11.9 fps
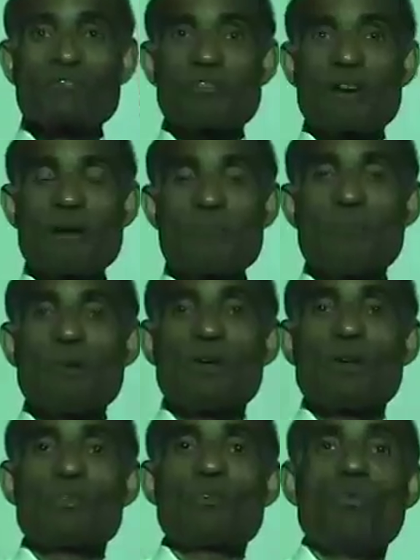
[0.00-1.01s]
from
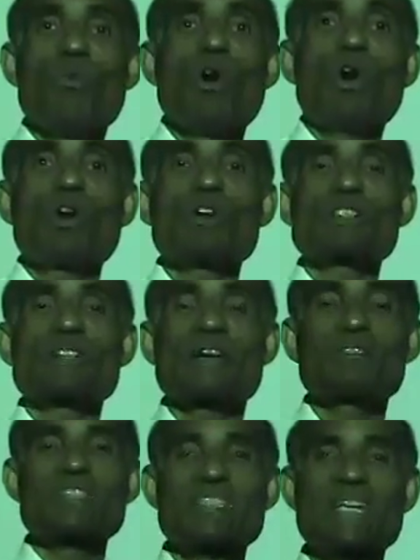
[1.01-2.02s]
the walls
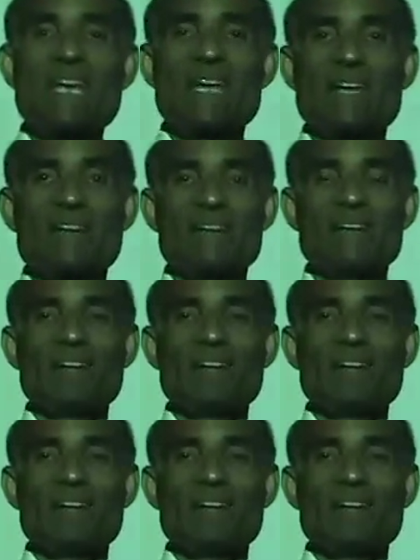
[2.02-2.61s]
and the ceiling.